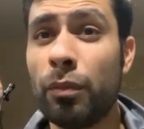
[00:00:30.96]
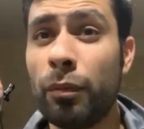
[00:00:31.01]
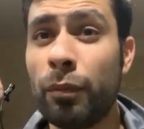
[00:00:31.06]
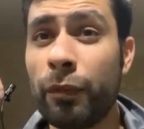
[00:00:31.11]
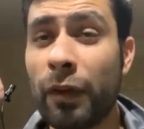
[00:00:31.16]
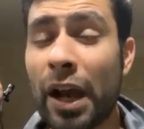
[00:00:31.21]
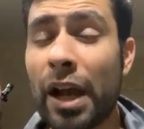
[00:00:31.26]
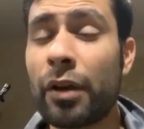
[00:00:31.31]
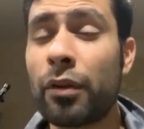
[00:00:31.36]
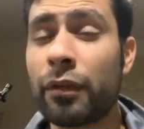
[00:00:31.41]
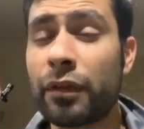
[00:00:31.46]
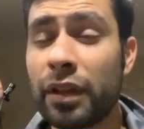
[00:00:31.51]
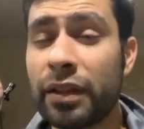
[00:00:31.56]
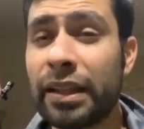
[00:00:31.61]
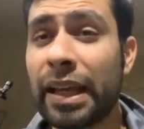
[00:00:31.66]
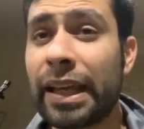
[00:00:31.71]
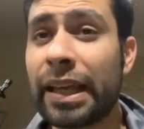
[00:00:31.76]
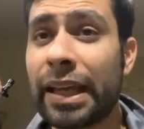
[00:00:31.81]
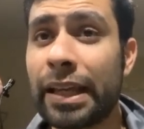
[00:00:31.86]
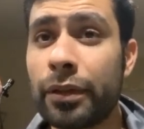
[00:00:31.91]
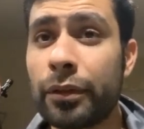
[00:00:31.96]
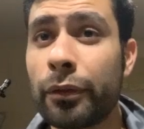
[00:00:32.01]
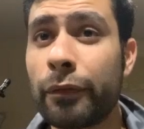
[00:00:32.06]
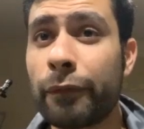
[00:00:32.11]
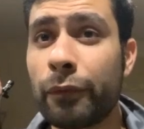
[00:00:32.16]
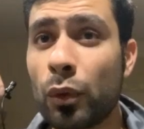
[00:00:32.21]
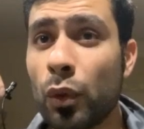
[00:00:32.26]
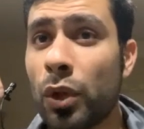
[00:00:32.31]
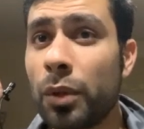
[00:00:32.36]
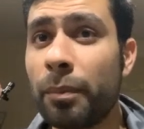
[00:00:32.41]
Fighter of the Decade to
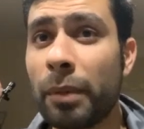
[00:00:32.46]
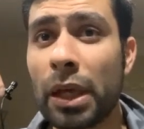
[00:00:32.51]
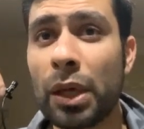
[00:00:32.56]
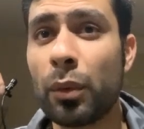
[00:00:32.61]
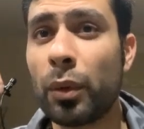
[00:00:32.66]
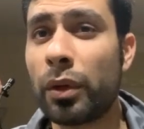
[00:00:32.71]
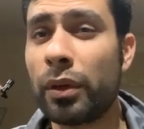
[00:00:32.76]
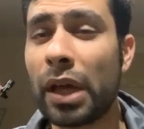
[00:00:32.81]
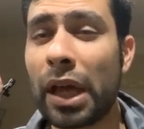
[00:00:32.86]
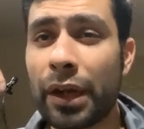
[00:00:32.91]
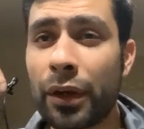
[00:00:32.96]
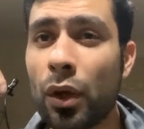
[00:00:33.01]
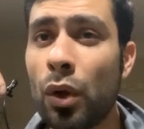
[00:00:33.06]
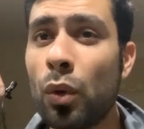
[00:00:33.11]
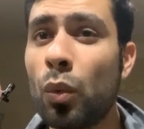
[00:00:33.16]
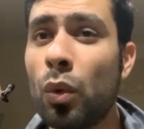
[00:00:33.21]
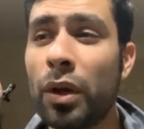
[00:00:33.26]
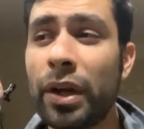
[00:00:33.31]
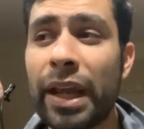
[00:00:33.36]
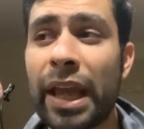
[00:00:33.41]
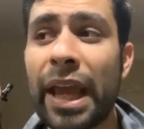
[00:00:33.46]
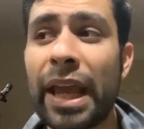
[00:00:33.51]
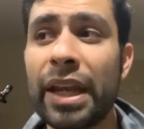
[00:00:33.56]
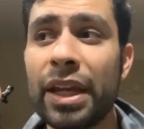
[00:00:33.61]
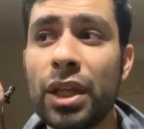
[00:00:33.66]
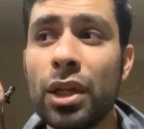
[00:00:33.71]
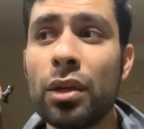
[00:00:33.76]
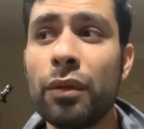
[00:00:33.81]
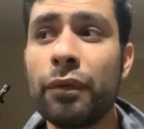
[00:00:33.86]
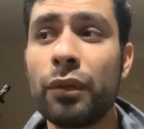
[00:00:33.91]
Floyd Mayweather, I don't want
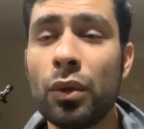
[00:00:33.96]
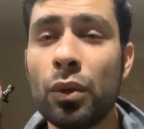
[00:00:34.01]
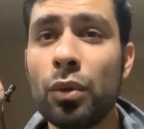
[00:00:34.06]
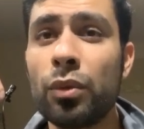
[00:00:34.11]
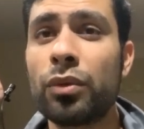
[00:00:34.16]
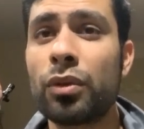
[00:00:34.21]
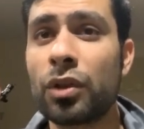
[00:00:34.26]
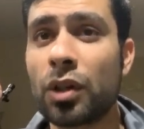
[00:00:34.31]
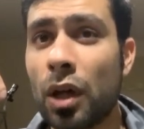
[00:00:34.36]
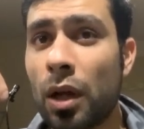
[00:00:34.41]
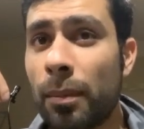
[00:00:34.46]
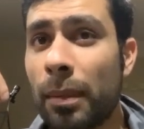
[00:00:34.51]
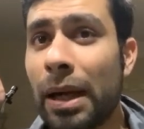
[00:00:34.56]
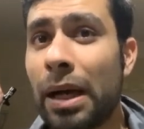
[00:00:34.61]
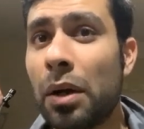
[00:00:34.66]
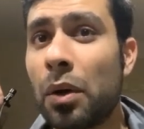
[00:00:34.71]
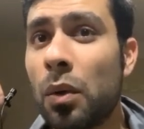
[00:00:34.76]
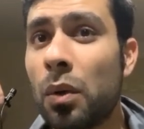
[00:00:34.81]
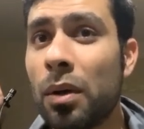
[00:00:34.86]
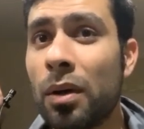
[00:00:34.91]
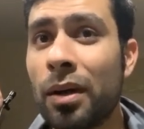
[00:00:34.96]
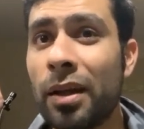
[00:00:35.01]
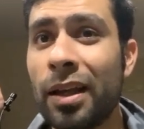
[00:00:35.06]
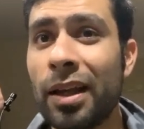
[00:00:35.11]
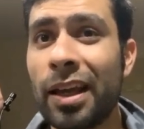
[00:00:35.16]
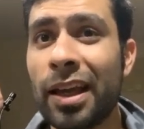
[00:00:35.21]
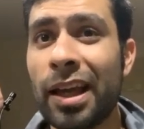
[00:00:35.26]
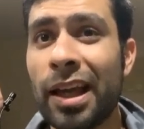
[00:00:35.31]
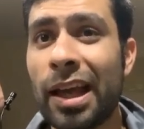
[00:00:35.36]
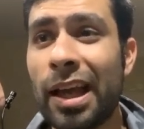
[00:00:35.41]
any of you to come out
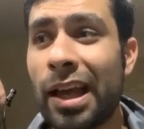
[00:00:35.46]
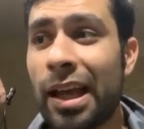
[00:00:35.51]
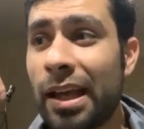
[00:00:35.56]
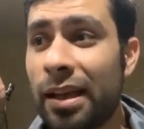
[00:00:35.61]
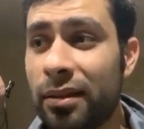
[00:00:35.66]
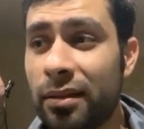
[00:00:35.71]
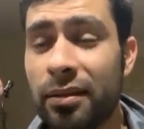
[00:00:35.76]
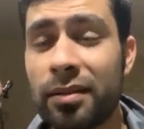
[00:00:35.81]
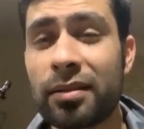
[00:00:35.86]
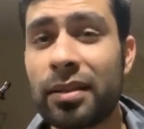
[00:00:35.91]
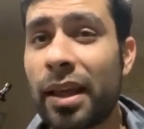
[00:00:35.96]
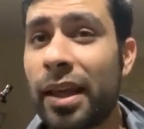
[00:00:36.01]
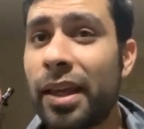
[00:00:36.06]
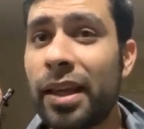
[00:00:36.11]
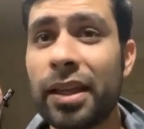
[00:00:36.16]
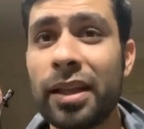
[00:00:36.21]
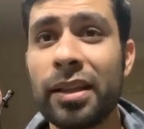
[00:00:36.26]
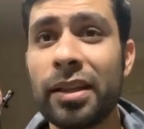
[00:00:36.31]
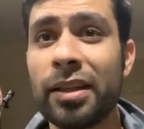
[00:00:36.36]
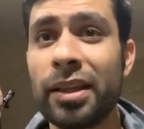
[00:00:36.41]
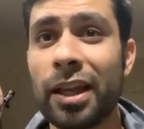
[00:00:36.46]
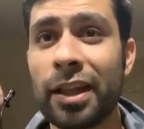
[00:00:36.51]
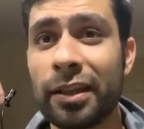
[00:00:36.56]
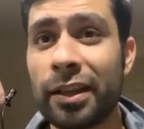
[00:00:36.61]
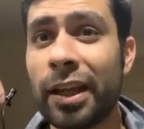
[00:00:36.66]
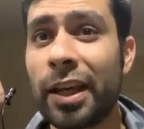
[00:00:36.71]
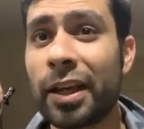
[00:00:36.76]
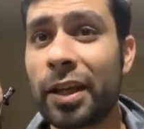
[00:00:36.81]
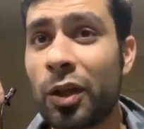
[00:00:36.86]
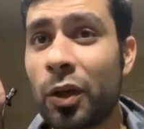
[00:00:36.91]
and say that
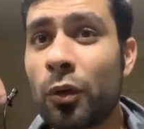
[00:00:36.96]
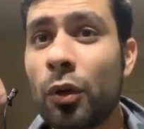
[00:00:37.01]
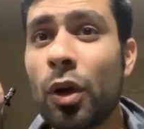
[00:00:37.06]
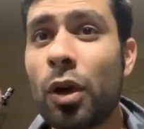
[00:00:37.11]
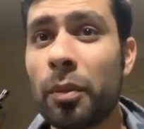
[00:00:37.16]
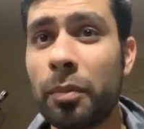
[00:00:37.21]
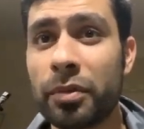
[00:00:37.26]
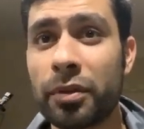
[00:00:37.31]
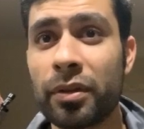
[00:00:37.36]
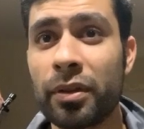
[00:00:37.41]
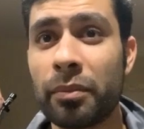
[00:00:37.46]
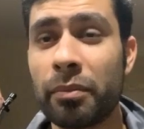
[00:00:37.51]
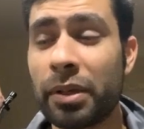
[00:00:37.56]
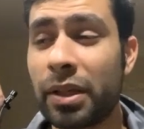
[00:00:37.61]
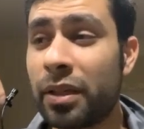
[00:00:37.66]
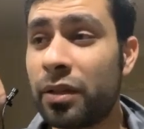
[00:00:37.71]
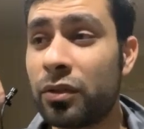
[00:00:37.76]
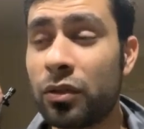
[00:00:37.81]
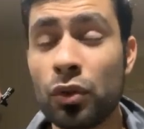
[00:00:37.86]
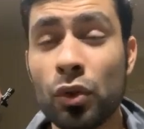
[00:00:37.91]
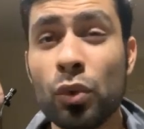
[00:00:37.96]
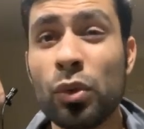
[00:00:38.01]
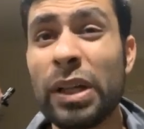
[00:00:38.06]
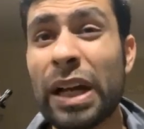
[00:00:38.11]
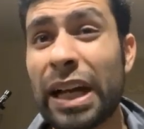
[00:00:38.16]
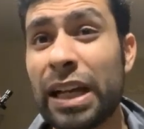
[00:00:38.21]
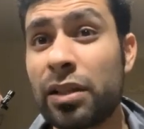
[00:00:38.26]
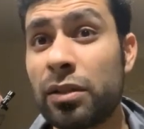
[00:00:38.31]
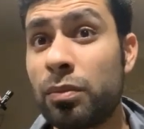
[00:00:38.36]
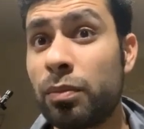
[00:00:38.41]
they're corrupt because you
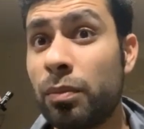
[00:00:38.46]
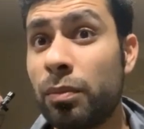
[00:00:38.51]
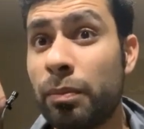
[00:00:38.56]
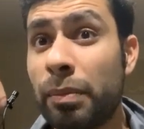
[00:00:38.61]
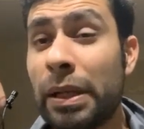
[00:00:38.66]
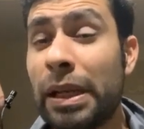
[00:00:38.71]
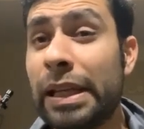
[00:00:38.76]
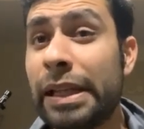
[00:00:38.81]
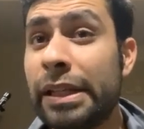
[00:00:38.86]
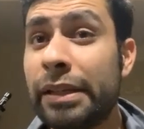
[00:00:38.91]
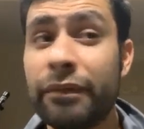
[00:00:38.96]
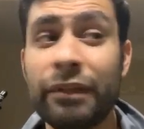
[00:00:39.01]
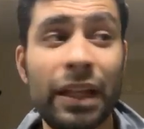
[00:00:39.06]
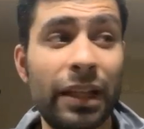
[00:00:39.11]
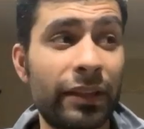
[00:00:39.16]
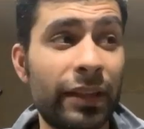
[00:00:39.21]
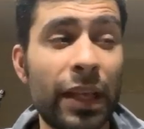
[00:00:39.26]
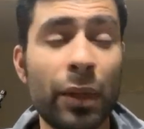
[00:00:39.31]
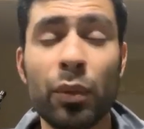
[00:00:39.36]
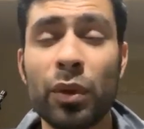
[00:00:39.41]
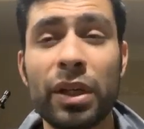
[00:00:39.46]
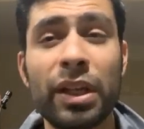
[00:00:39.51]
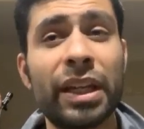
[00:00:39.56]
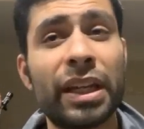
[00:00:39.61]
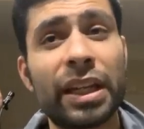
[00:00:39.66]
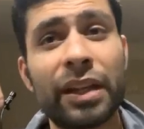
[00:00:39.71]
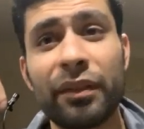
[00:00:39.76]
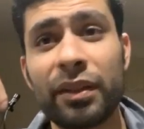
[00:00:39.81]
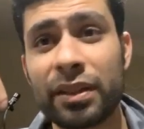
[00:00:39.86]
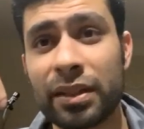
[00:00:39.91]
guys believed that they were going
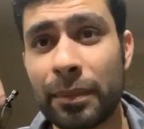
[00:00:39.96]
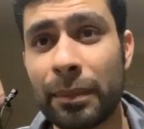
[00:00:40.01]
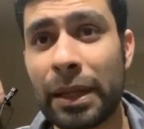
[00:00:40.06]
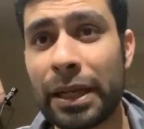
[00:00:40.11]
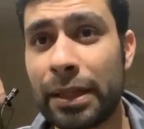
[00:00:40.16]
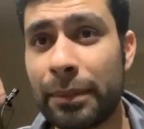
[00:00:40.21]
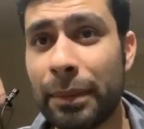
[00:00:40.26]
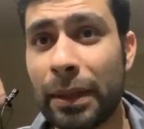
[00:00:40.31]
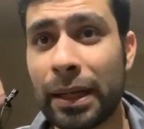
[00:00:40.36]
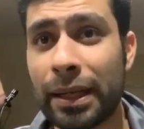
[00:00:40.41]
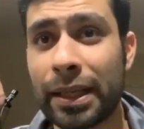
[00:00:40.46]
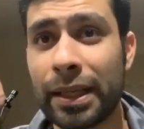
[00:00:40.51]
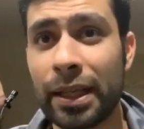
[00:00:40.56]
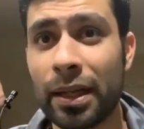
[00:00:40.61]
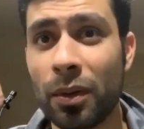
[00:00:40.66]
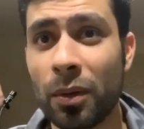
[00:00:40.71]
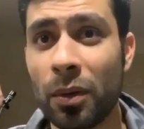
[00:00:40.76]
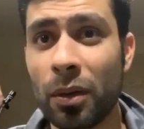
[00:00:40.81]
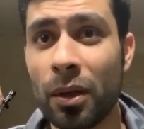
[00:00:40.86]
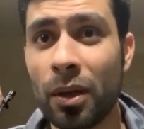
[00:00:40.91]
to give it to Manny Pacquiao.